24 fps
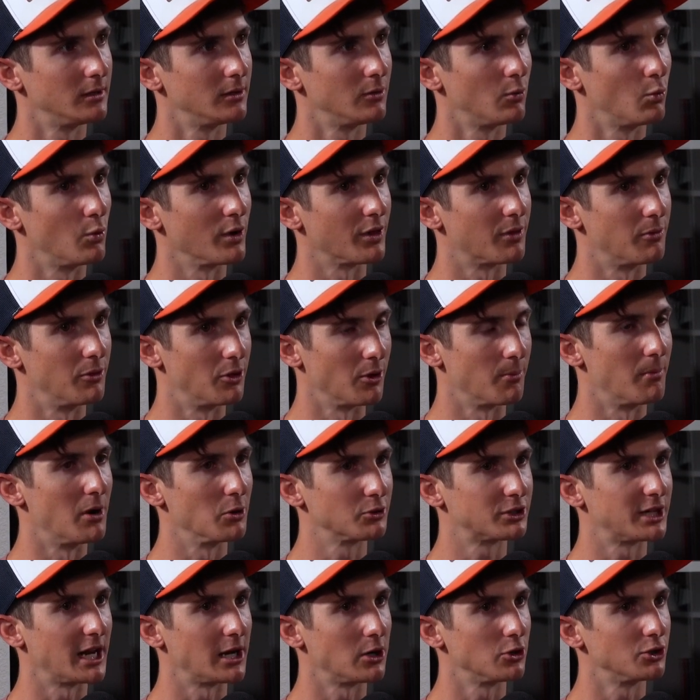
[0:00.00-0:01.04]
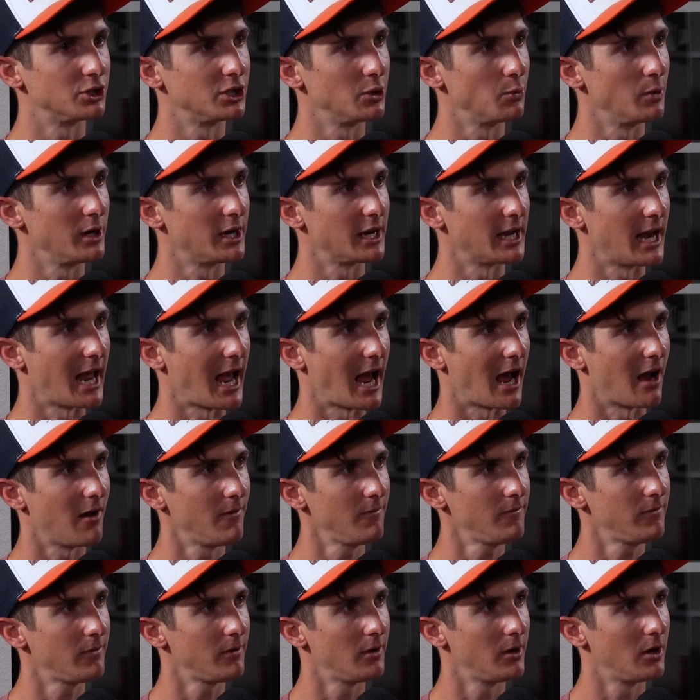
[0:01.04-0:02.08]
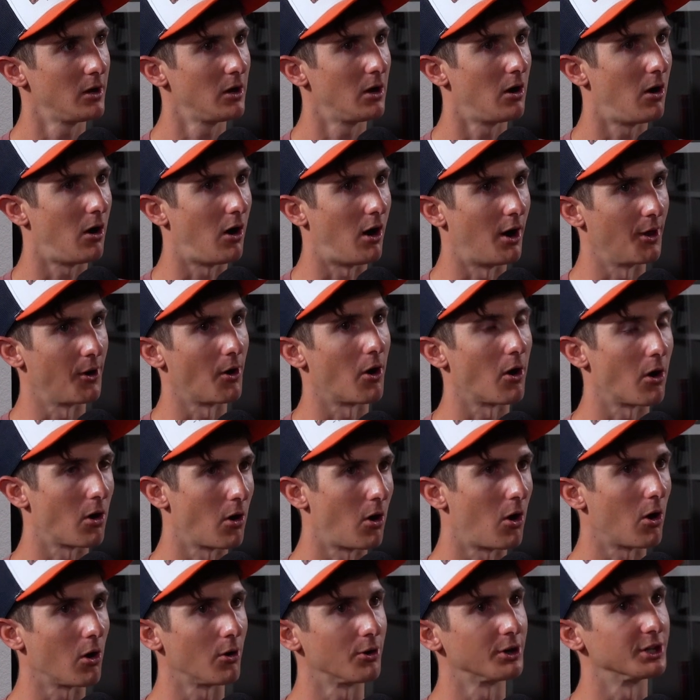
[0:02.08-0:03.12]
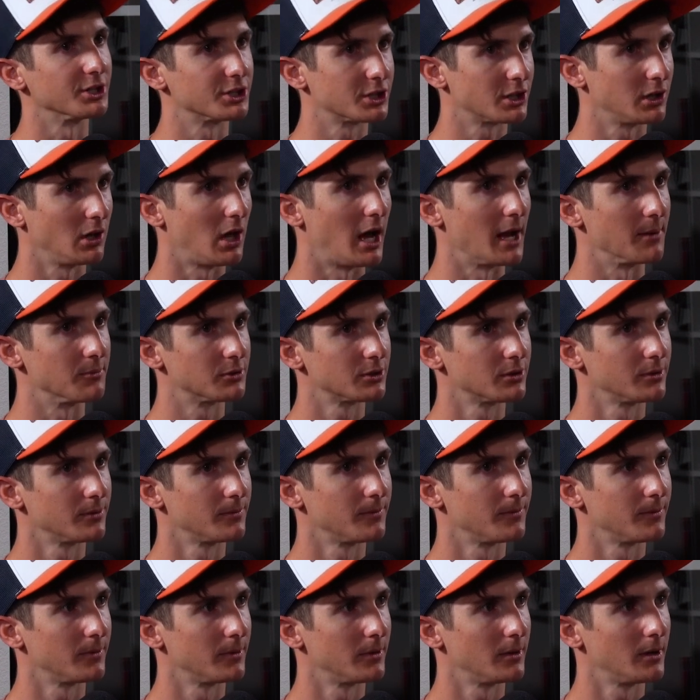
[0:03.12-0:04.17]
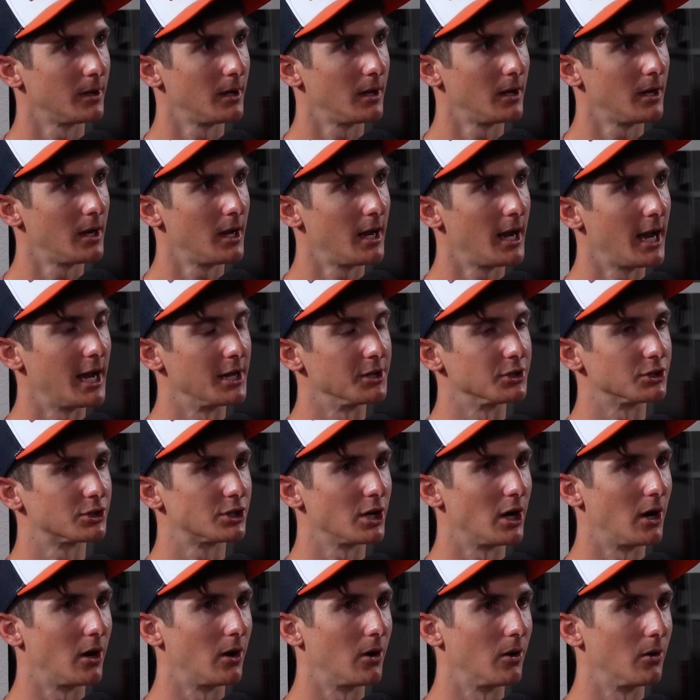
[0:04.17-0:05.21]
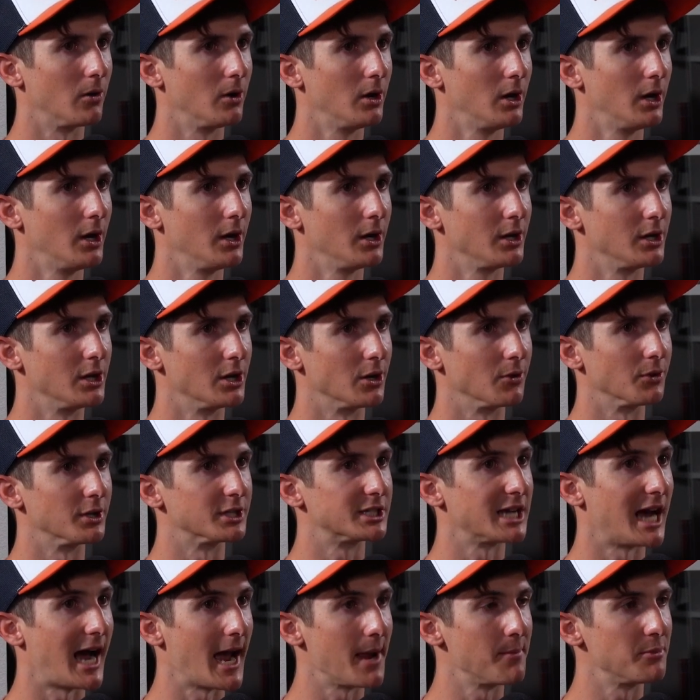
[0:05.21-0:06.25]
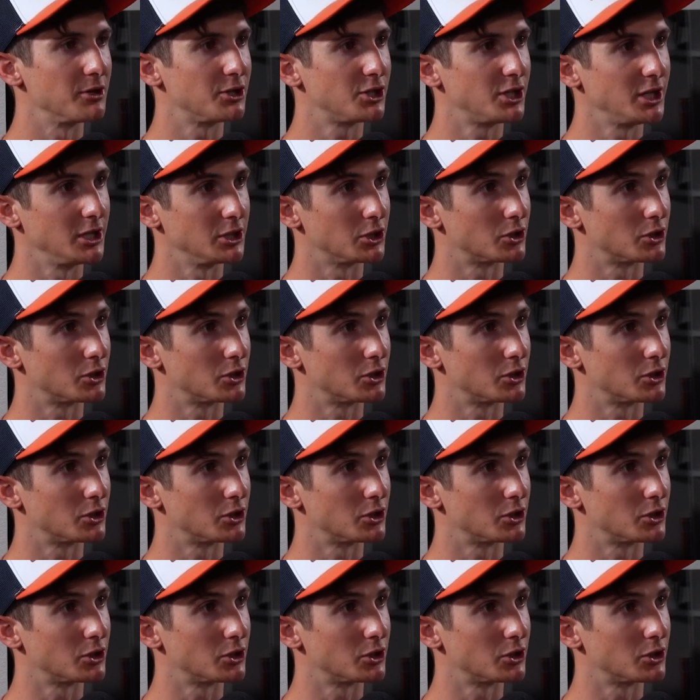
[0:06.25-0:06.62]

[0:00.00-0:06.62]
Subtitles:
with the most energy we can have on our hardest climbs. And so, the Time Machine